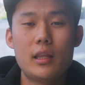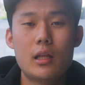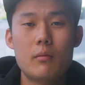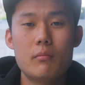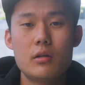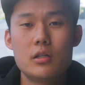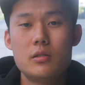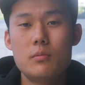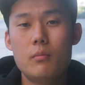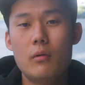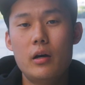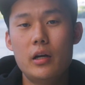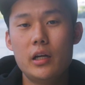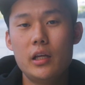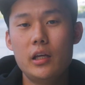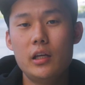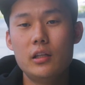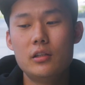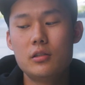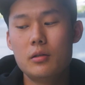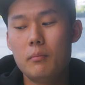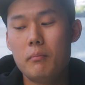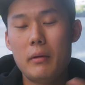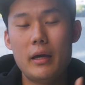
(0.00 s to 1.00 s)
that much money
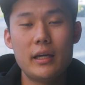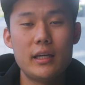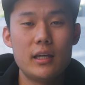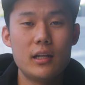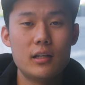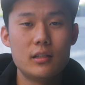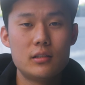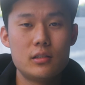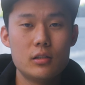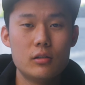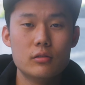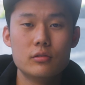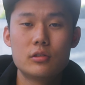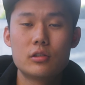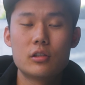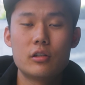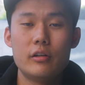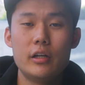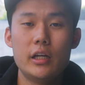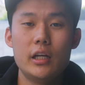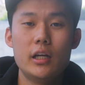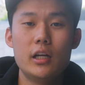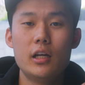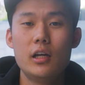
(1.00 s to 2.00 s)
to make it a tilt
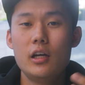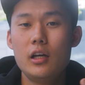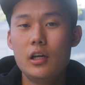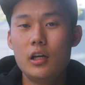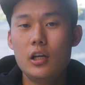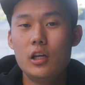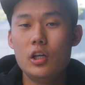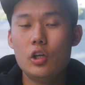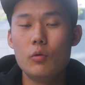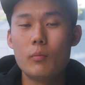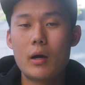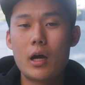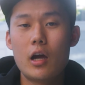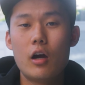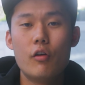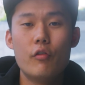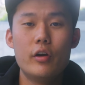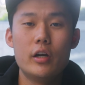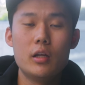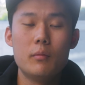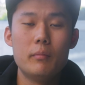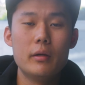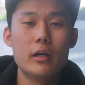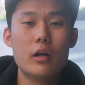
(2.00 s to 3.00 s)
screen, you might
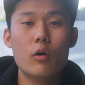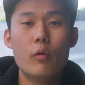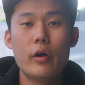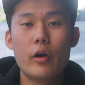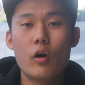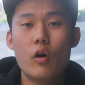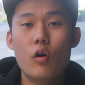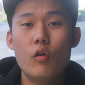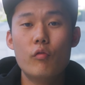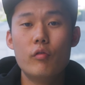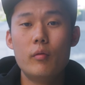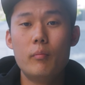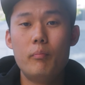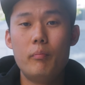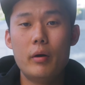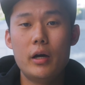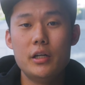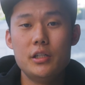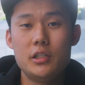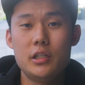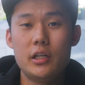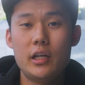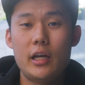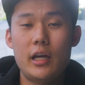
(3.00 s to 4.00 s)
already be going over
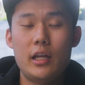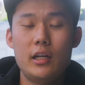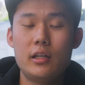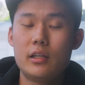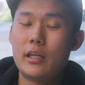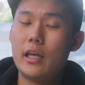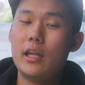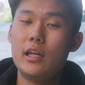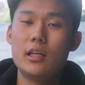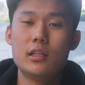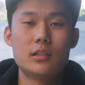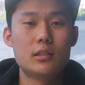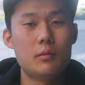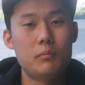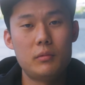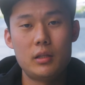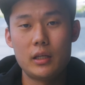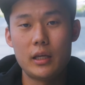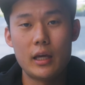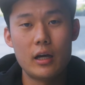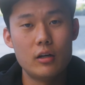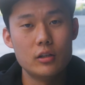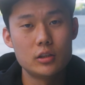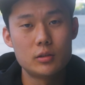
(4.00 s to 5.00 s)
budget, and getting
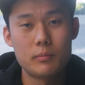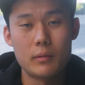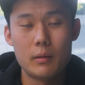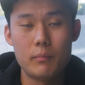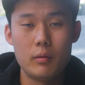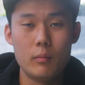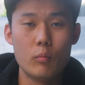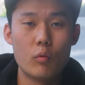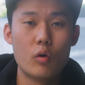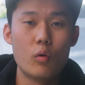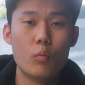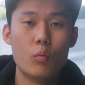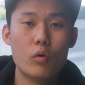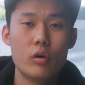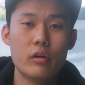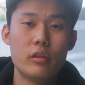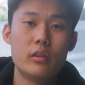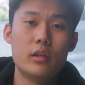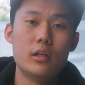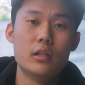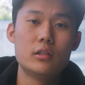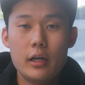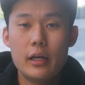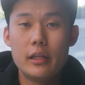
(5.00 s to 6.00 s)
something else might be more worth
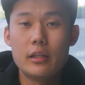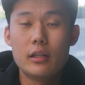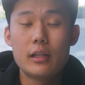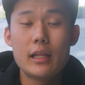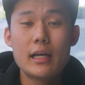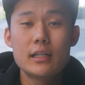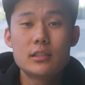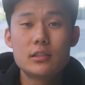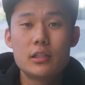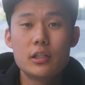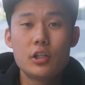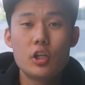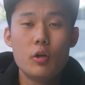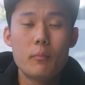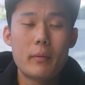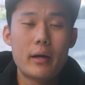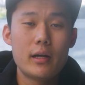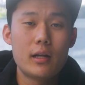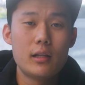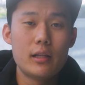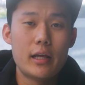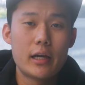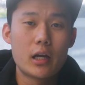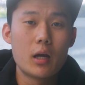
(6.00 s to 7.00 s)
it. And the last thing you might
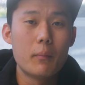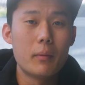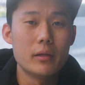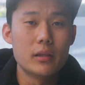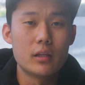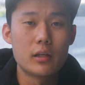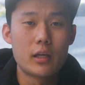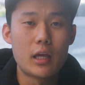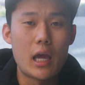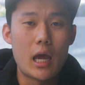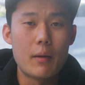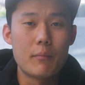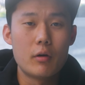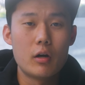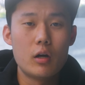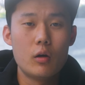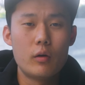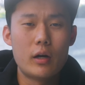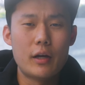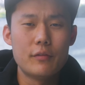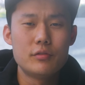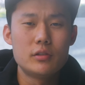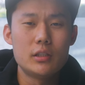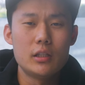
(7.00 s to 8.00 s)
not like about the camera, or
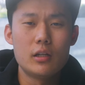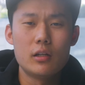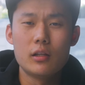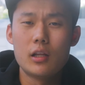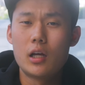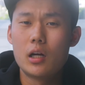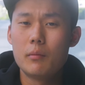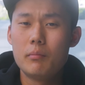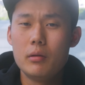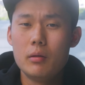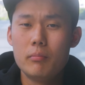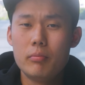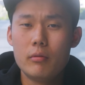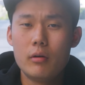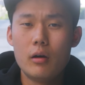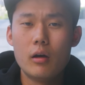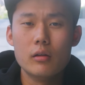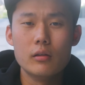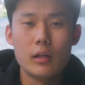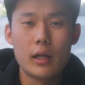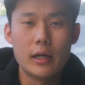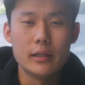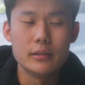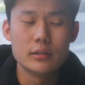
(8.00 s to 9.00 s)
I've seen a lot of people
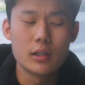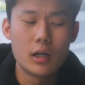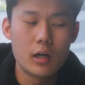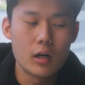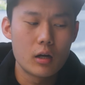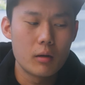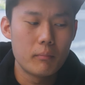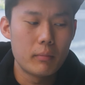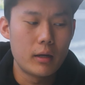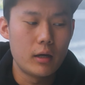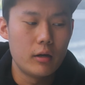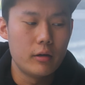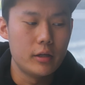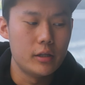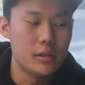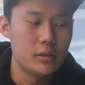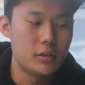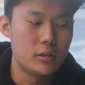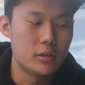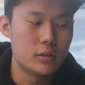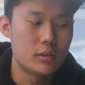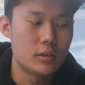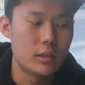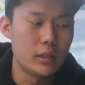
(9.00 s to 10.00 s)
online talk about, is
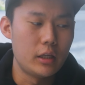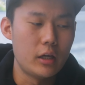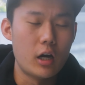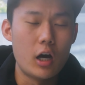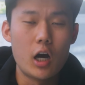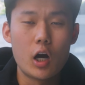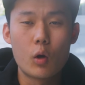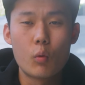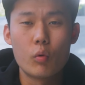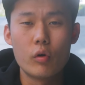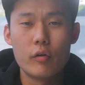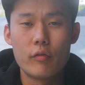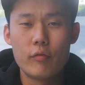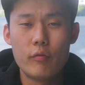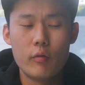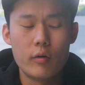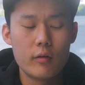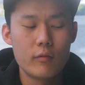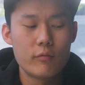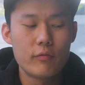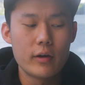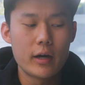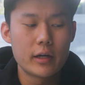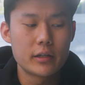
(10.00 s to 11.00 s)
just the awkward
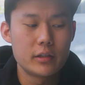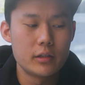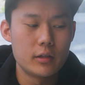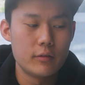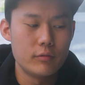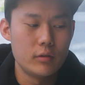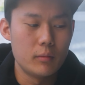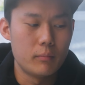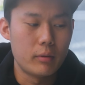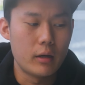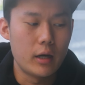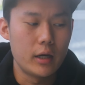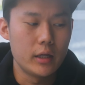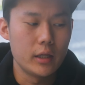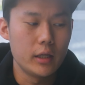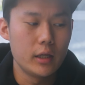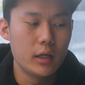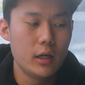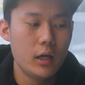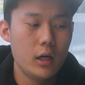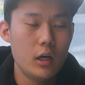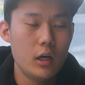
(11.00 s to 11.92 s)
form factor of the body.